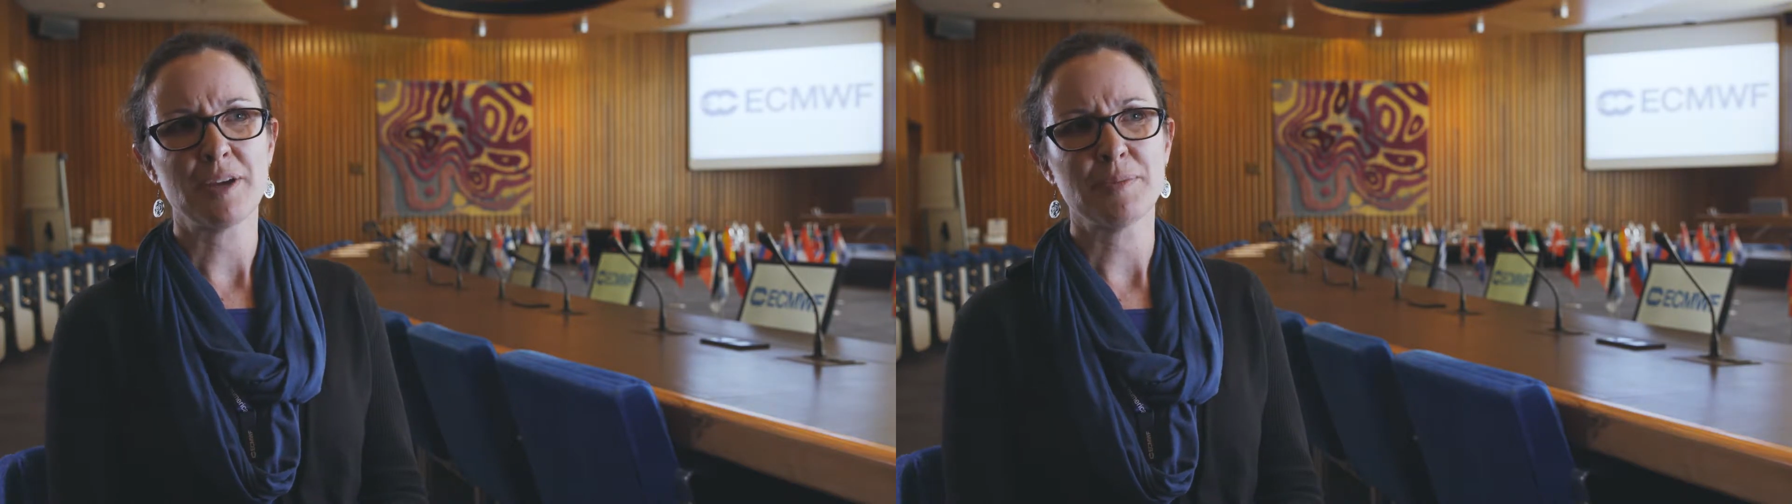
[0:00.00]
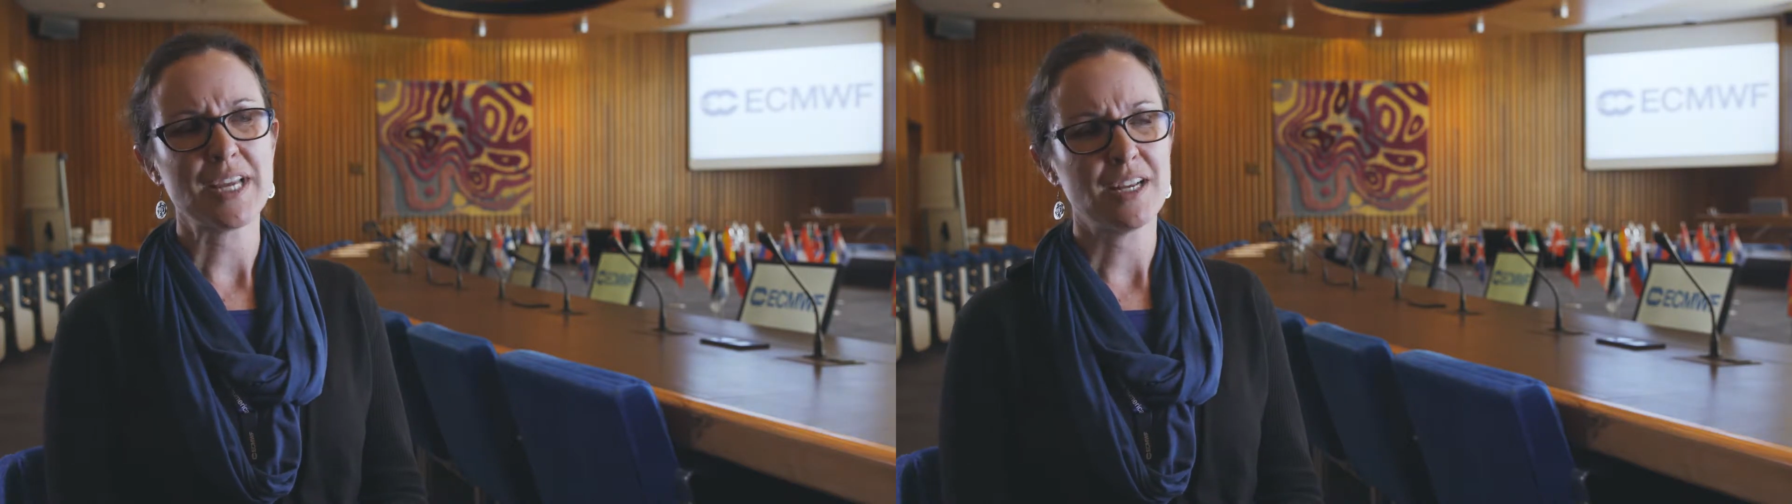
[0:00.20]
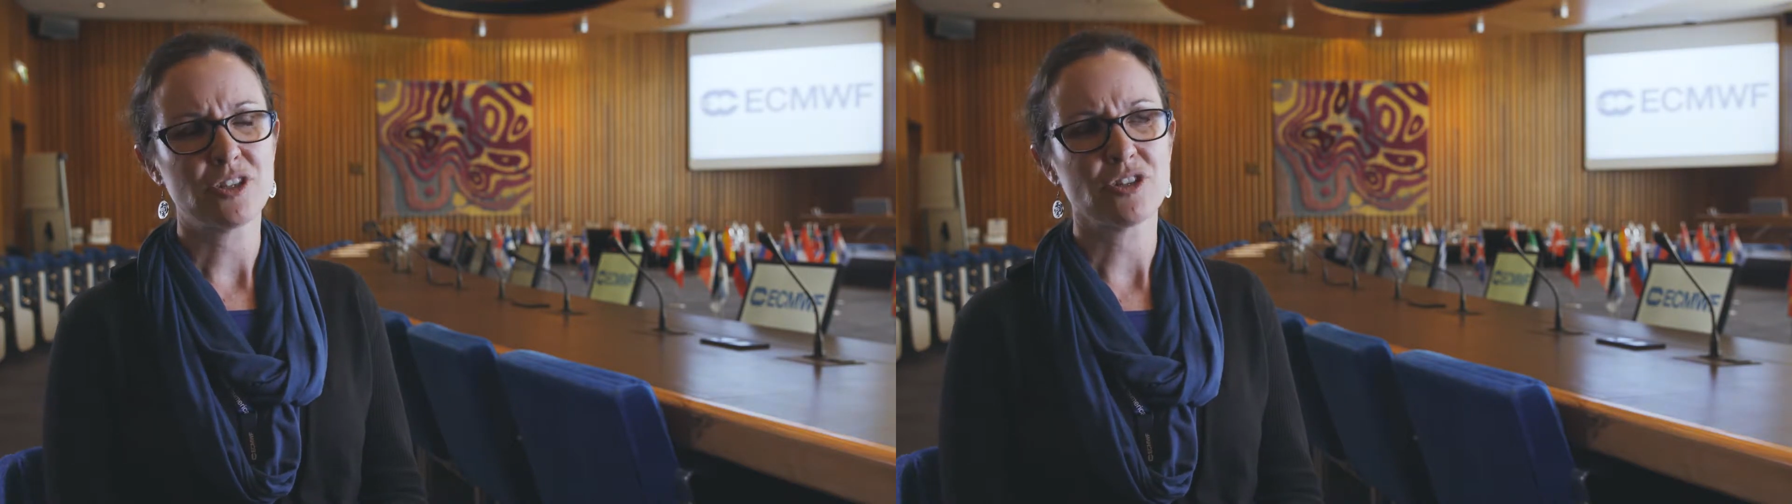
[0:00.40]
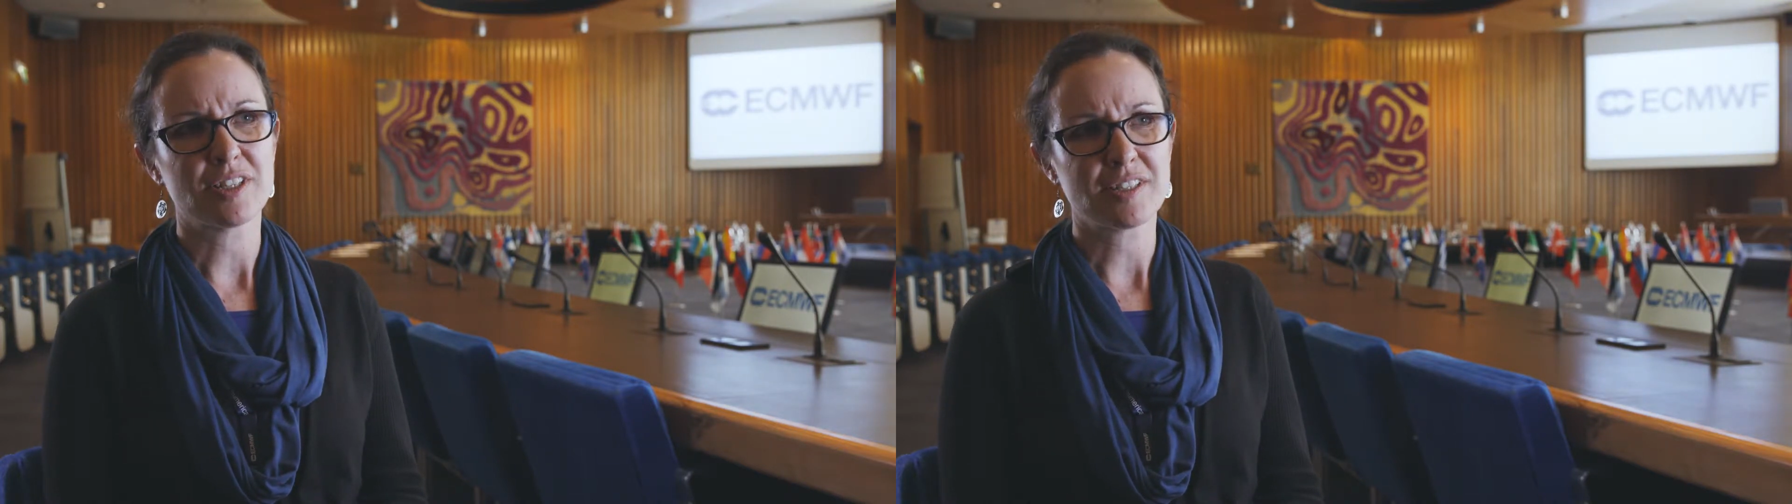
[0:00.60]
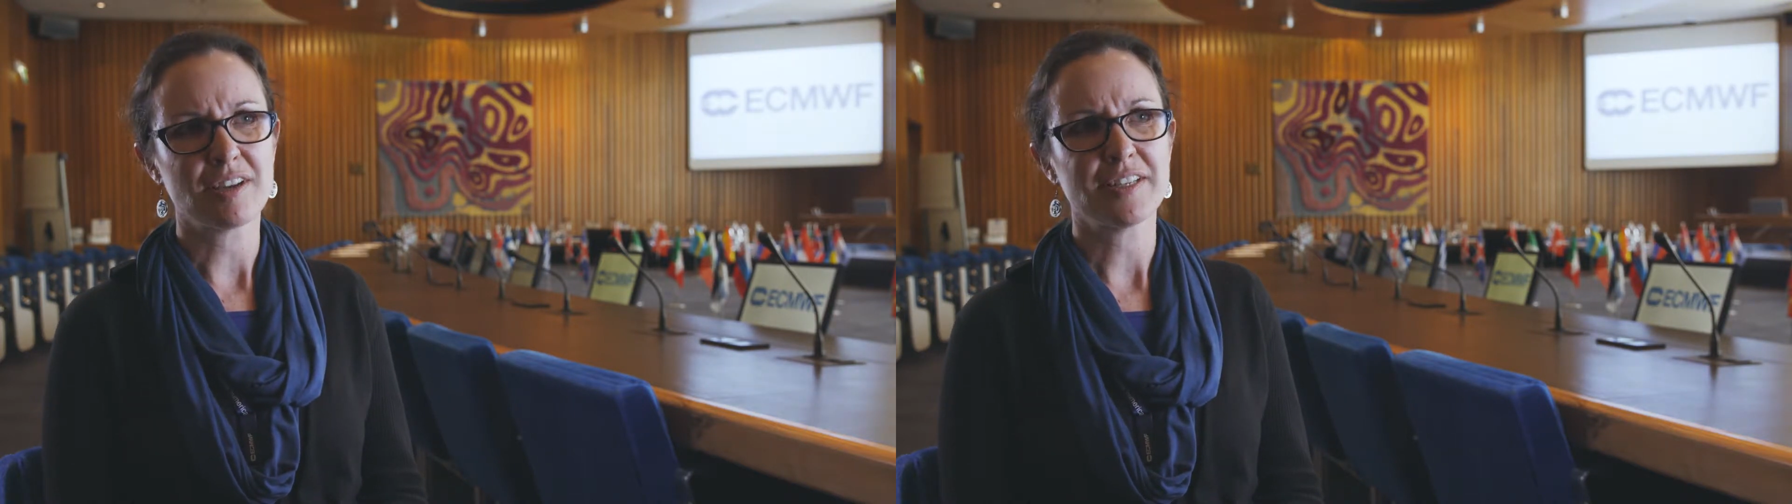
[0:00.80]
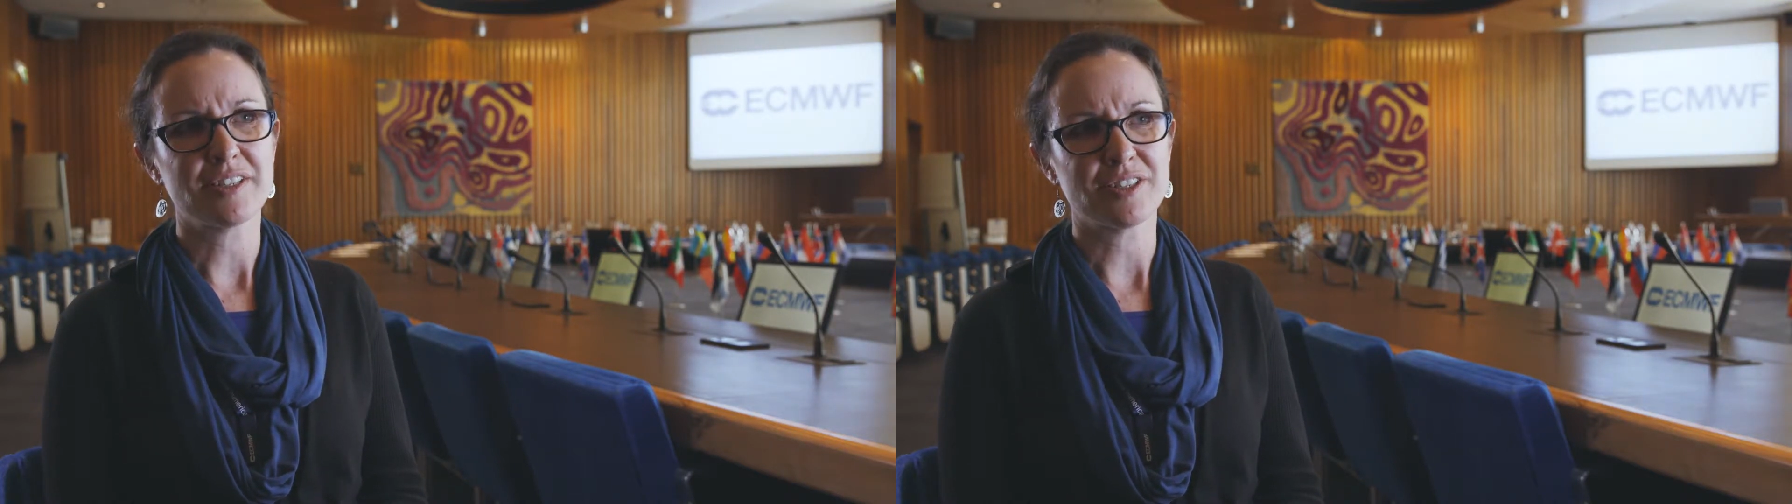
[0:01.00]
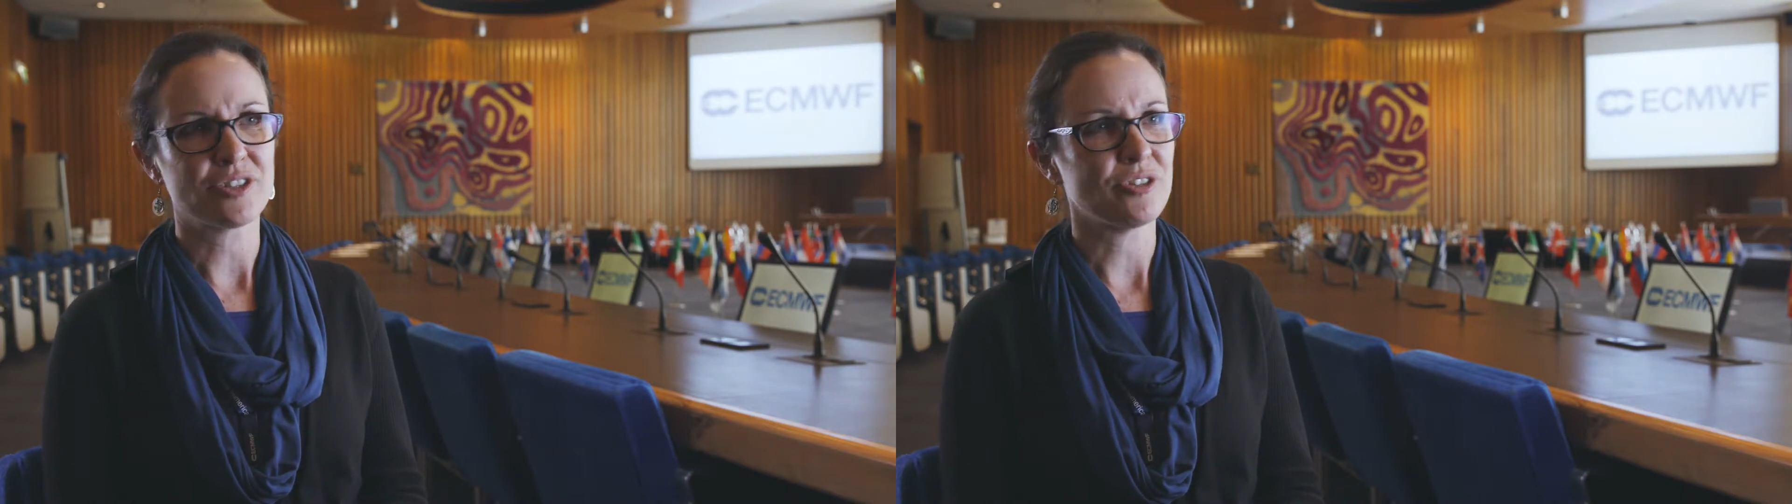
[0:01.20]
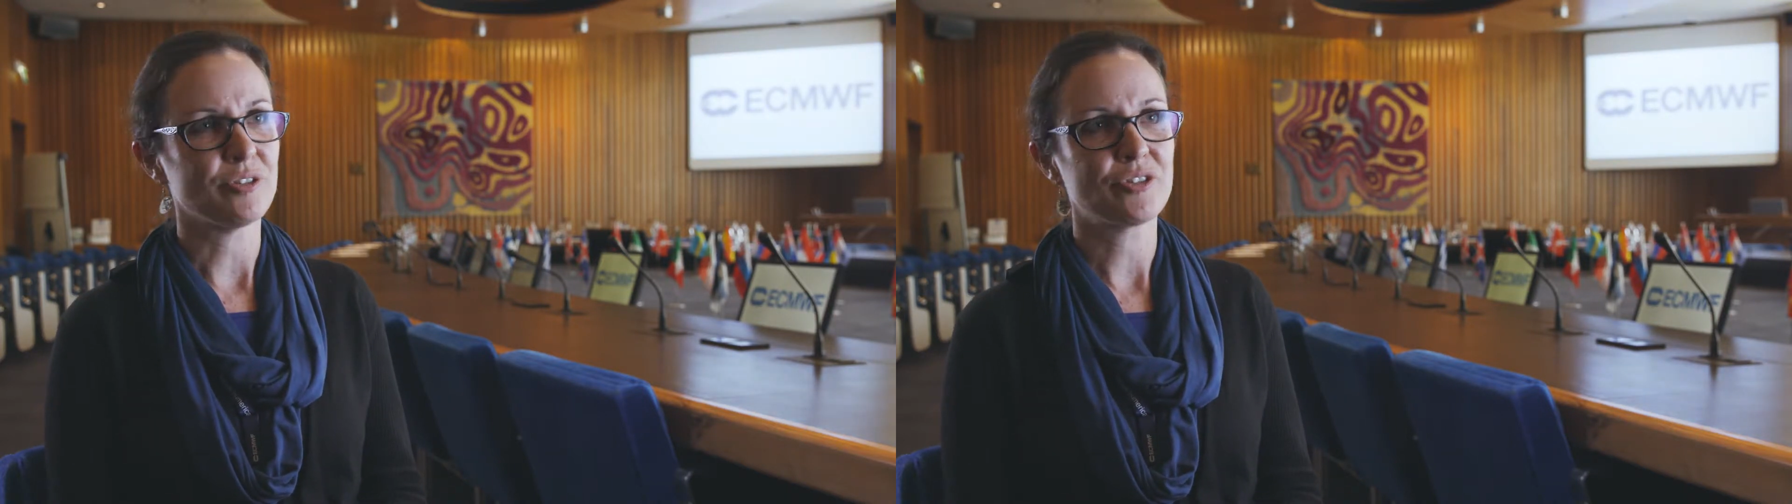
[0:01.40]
tailored to a scientist who's